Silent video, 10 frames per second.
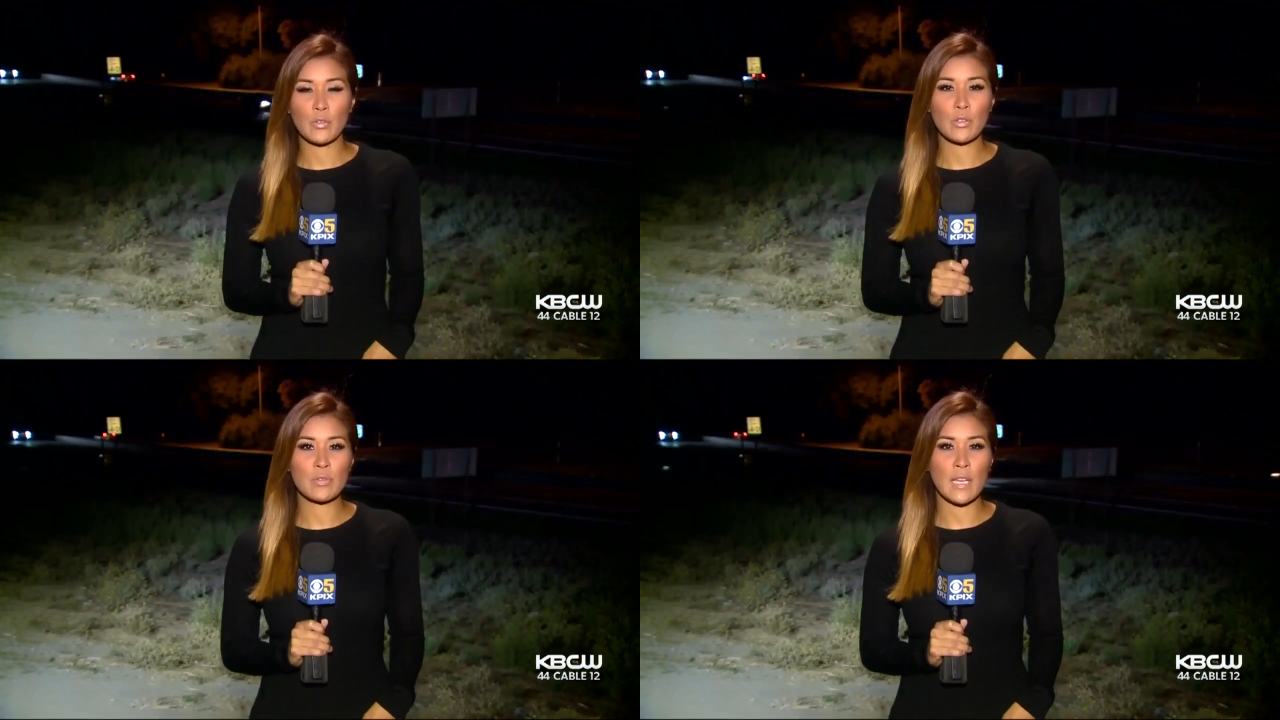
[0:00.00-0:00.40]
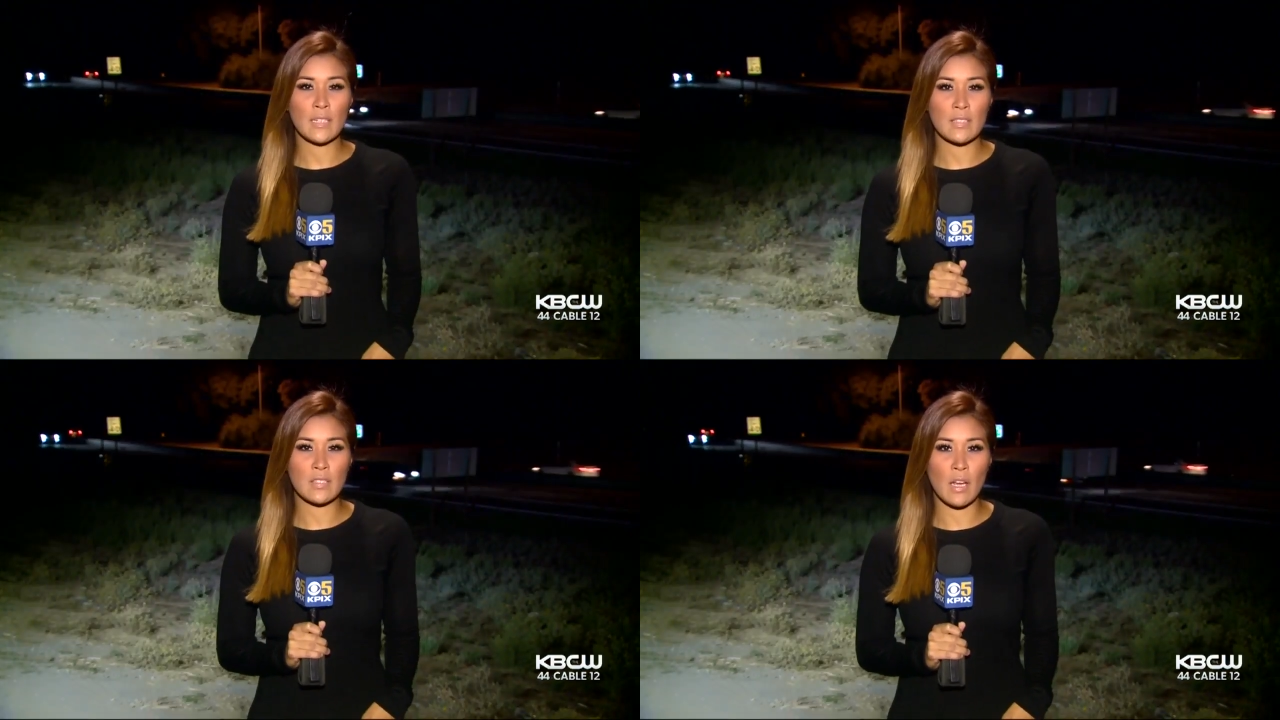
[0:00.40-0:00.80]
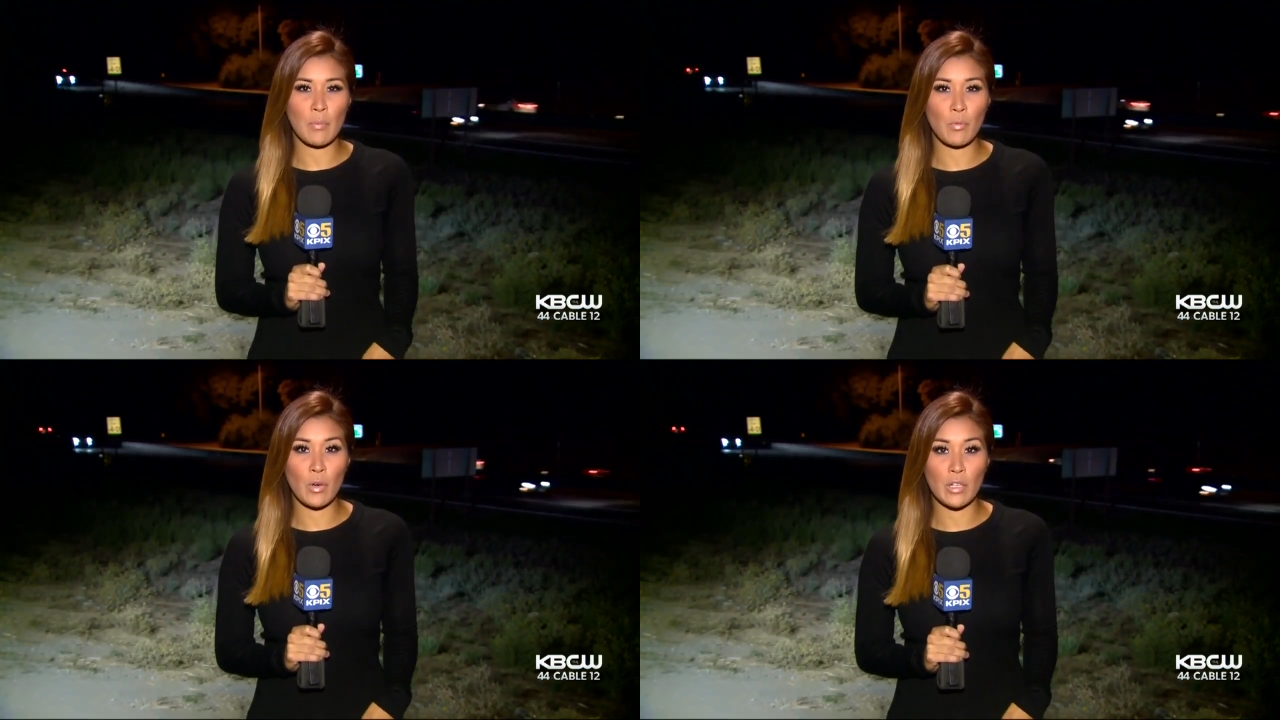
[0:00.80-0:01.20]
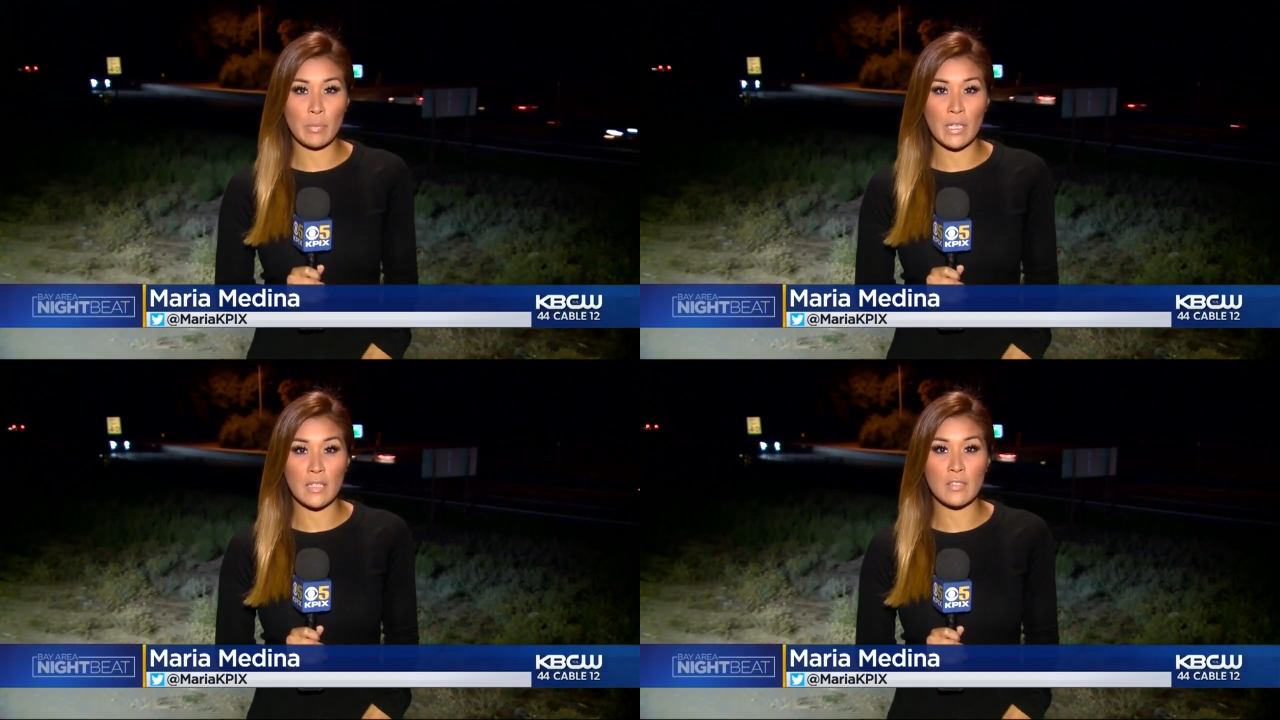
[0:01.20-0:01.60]
And crews had to stop
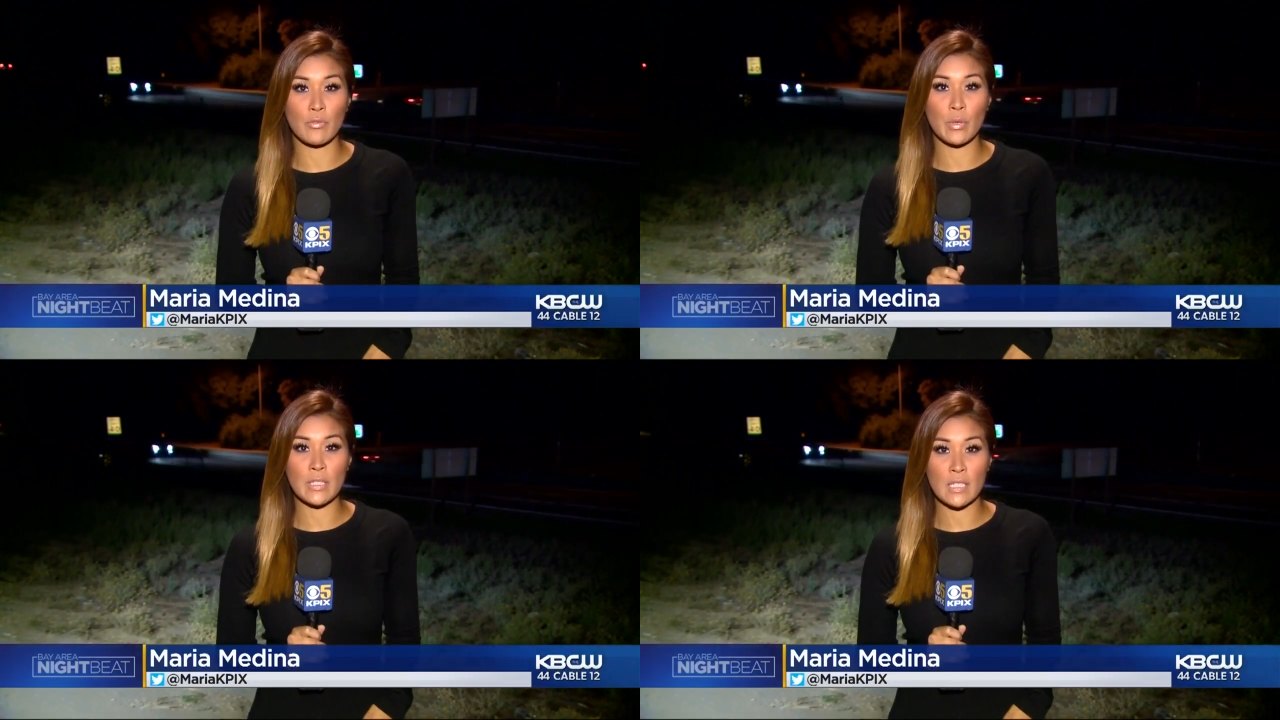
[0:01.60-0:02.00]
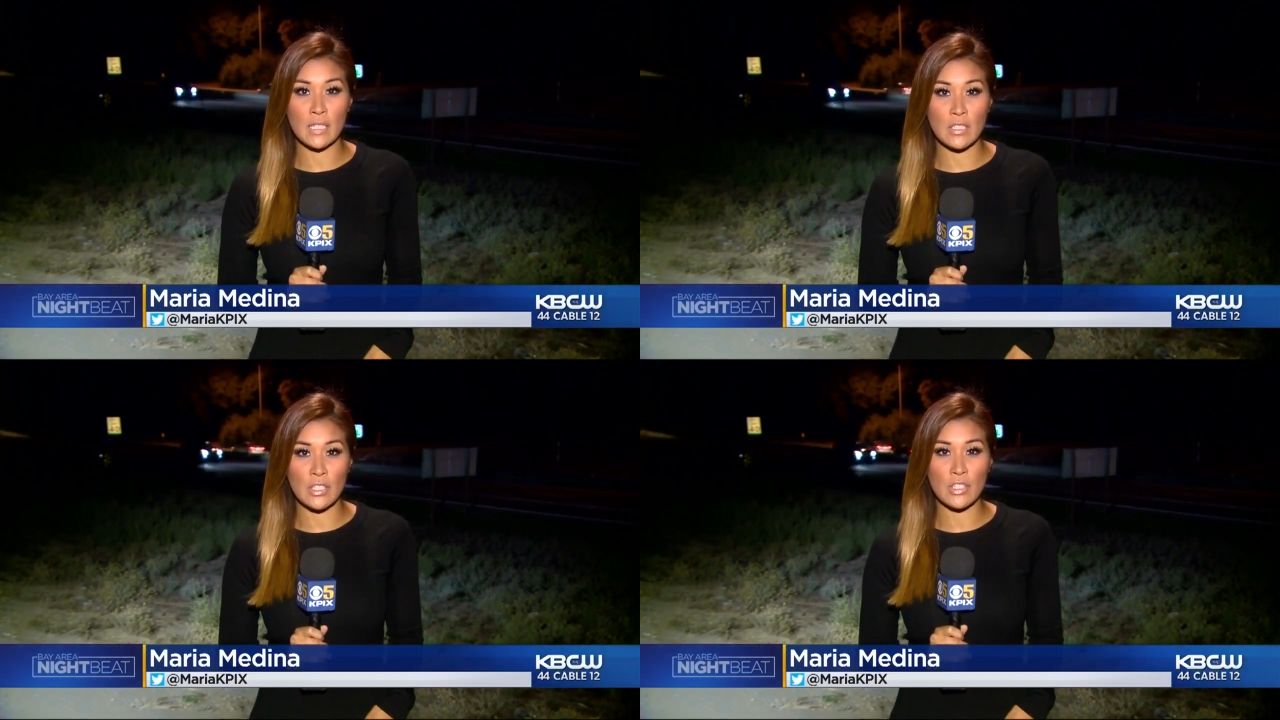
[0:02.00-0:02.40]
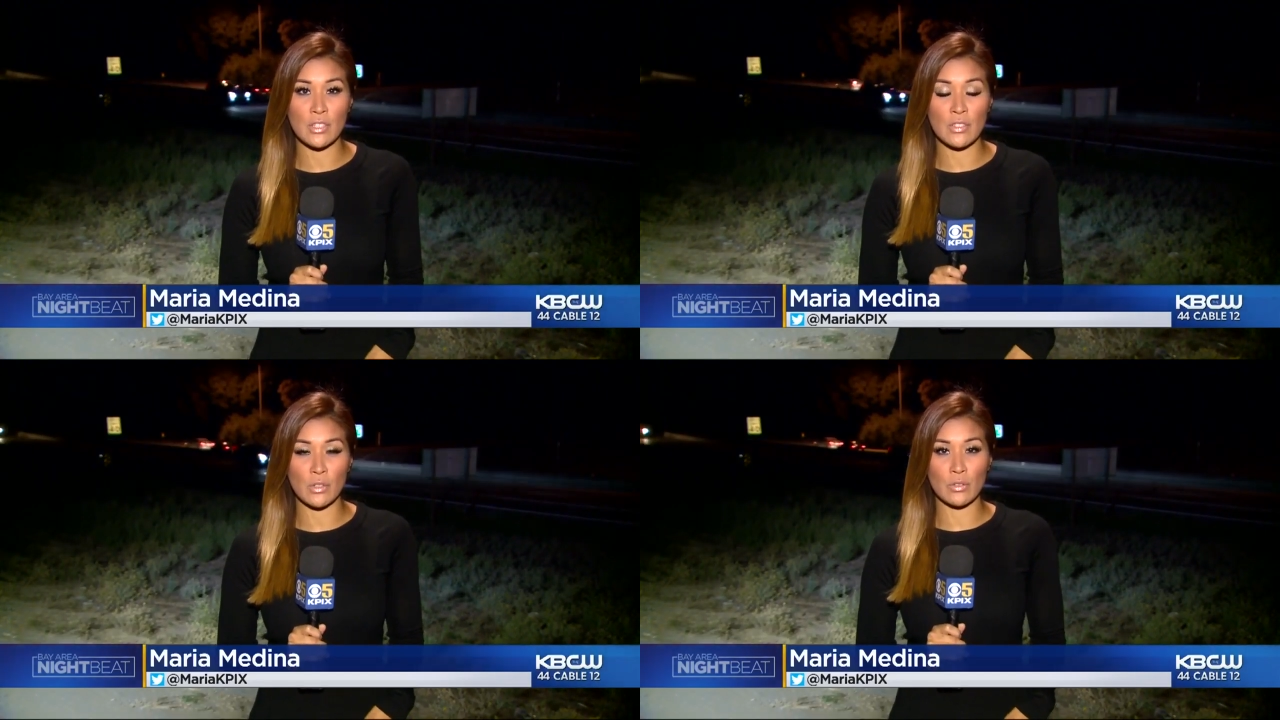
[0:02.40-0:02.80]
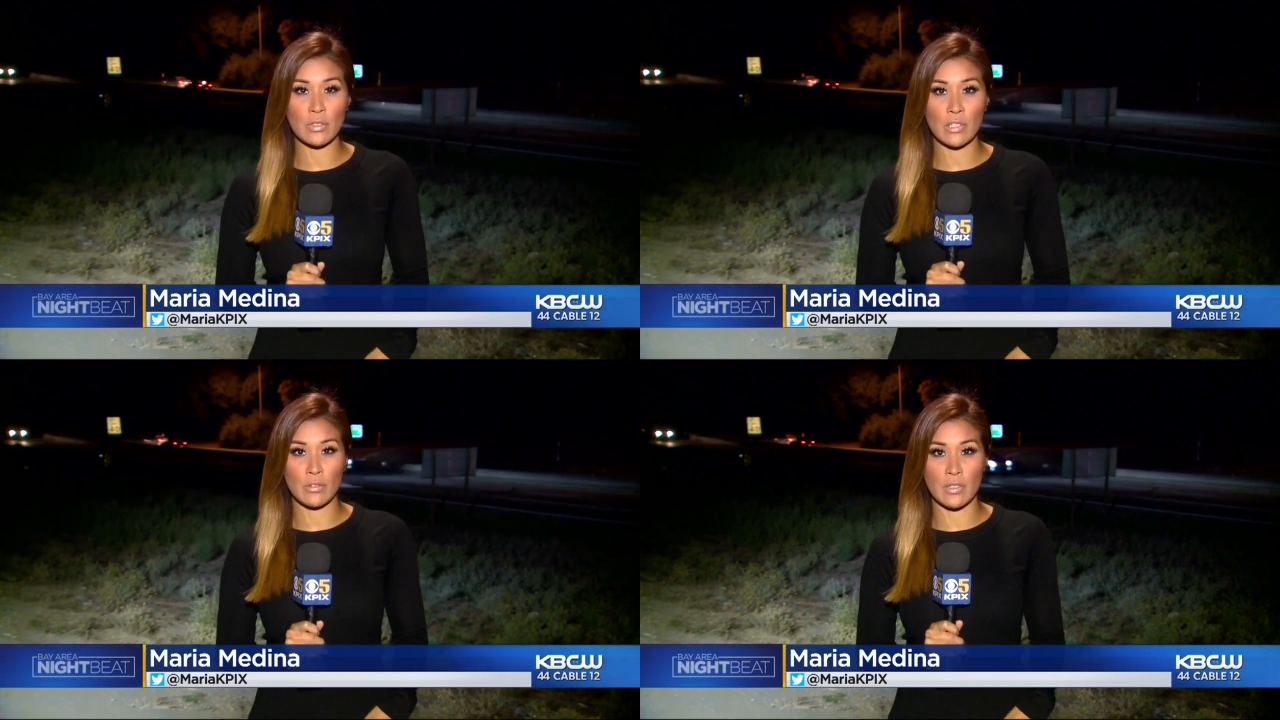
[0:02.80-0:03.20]
work because of windy conditions
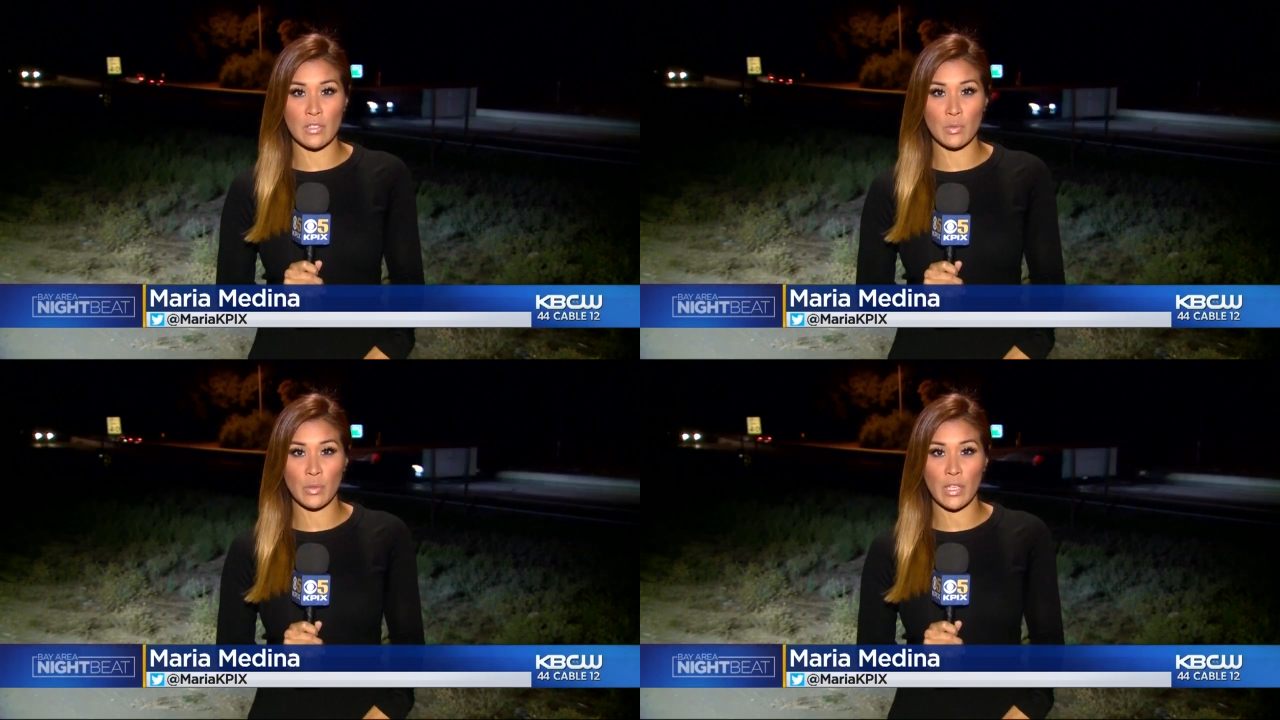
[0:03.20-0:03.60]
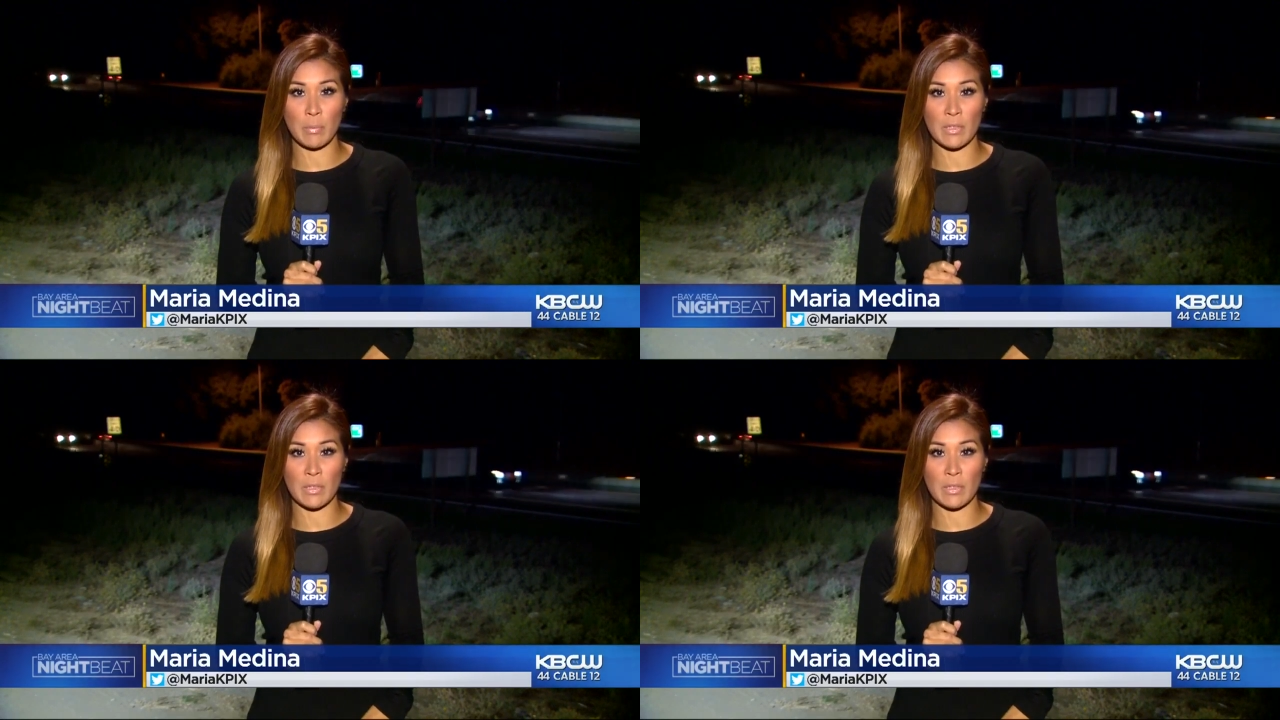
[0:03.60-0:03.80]
earlier this week,